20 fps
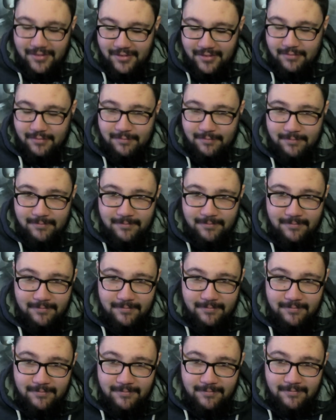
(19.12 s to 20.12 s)

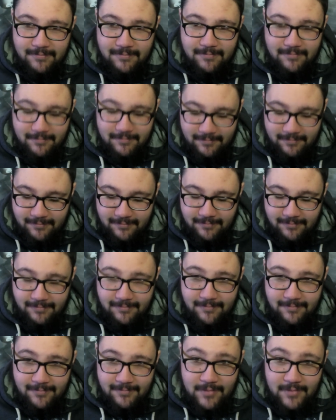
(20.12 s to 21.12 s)

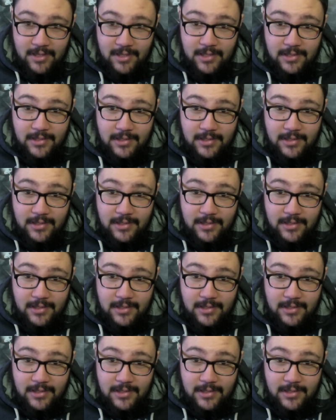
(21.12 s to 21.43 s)
Nothing is said.